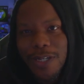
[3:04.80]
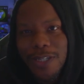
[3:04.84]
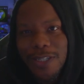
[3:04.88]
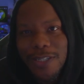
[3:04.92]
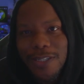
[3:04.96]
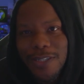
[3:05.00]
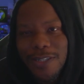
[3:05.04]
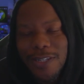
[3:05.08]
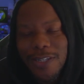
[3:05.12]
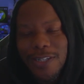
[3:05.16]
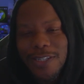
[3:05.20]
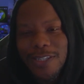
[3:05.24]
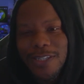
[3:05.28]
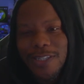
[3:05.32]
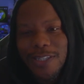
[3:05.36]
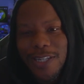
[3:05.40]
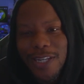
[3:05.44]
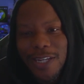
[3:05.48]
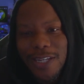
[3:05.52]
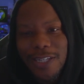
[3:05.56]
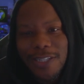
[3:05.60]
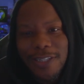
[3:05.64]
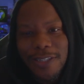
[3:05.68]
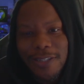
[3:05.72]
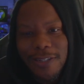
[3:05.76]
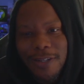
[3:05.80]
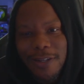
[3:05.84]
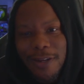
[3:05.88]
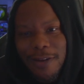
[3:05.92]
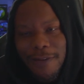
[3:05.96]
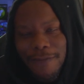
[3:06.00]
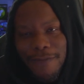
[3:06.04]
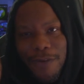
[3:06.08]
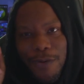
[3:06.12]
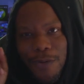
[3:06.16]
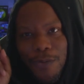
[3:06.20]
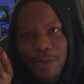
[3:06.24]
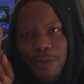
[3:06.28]
success
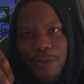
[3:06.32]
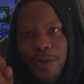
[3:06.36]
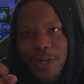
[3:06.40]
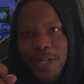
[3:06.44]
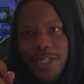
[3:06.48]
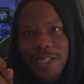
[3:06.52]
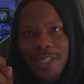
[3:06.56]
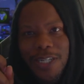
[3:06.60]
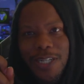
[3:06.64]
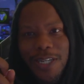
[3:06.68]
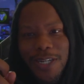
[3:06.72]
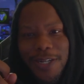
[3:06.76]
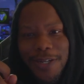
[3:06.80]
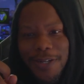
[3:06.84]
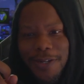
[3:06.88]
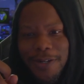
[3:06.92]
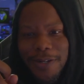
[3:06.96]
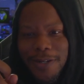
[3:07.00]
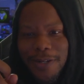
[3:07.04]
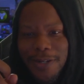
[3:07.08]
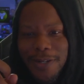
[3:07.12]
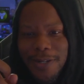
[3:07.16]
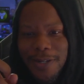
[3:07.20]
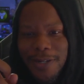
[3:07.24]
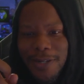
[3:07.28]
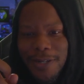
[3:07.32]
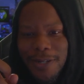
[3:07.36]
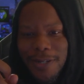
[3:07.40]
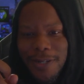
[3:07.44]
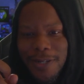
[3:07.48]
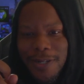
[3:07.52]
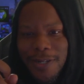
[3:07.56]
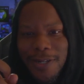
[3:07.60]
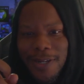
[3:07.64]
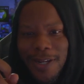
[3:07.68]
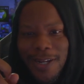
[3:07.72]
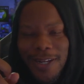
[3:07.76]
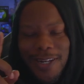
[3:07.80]
for one year,
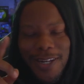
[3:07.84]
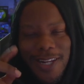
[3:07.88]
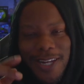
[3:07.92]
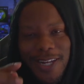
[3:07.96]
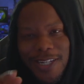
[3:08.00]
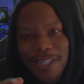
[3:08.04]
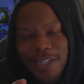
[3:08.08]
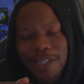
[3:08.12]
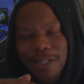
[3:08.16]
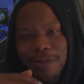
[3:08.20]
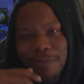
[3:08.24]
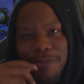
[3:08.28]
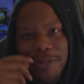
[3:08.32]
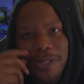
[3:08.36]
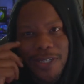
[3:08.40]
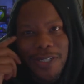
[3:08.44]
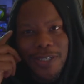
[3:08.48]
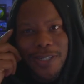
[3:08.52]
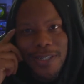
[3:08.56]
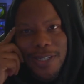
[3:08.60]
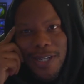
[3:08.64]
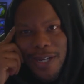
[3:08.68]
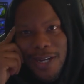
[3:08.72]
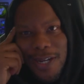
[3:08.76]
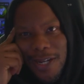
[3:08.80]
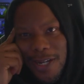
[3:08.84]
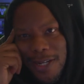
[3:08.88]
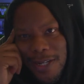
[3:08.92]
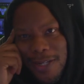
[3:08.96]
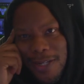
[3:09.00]
that should be a sign.